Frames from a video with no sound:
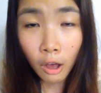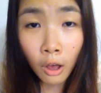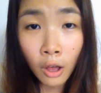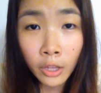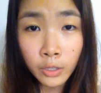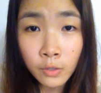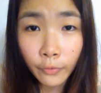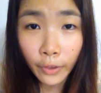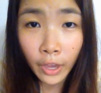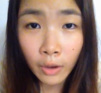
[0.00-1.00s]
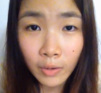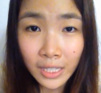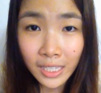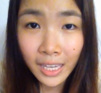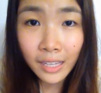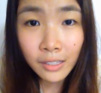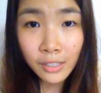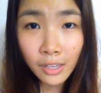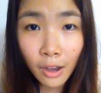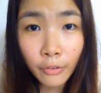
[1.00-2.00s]
All those fairy
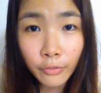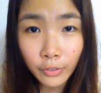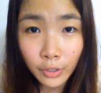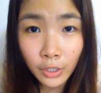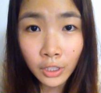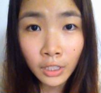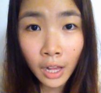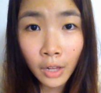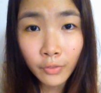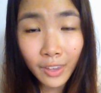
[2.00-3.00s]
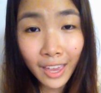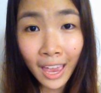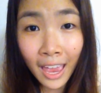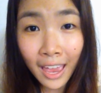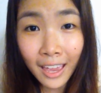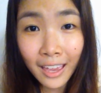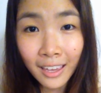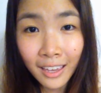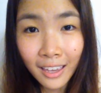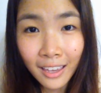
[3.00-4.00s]
tales are full of
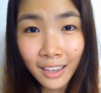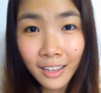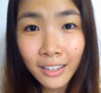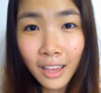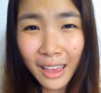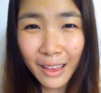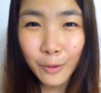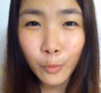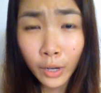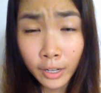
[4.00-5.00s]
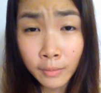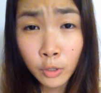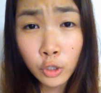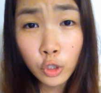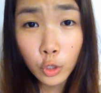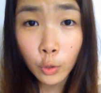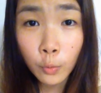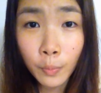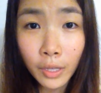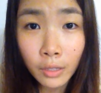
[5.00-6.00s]
it. One more
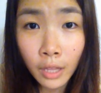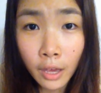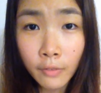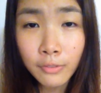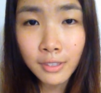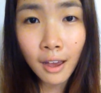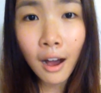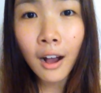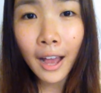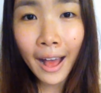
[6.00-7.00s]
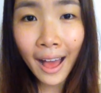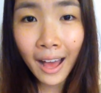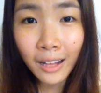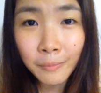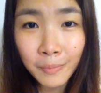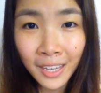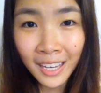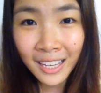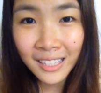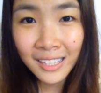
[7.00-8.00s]
stupid love song, I'll
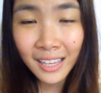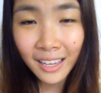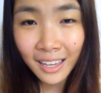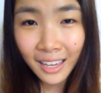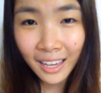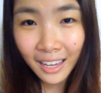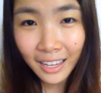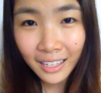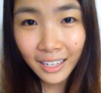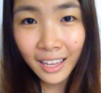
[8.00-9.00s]
be sick.